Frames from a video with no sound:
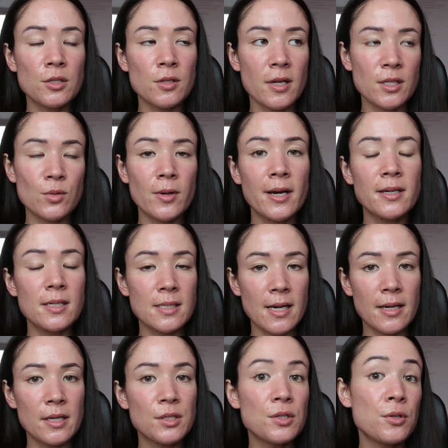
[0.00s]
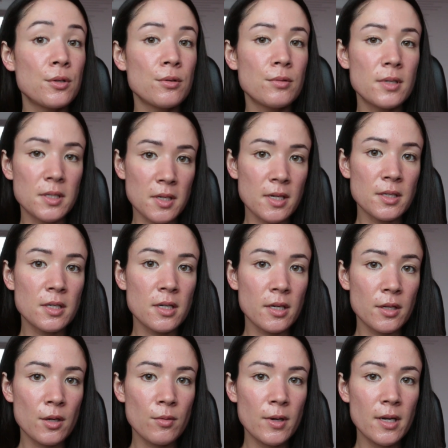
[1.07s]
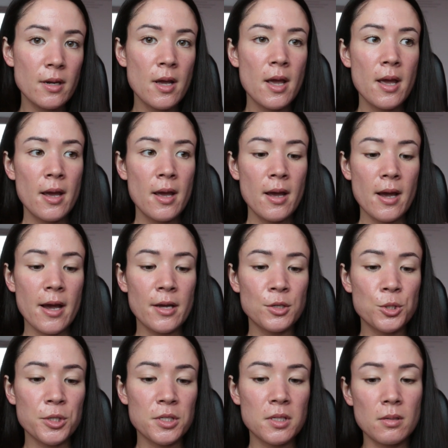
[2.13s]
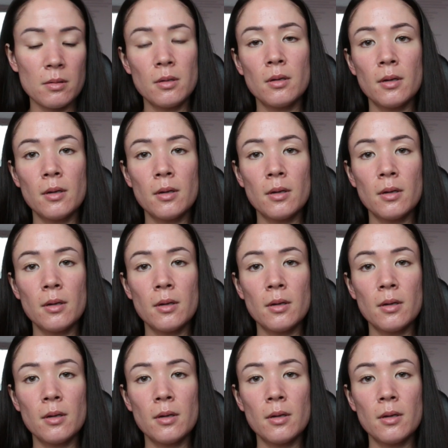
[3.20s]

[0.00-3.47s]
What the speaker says: So that's why I decided to discontinue it and just,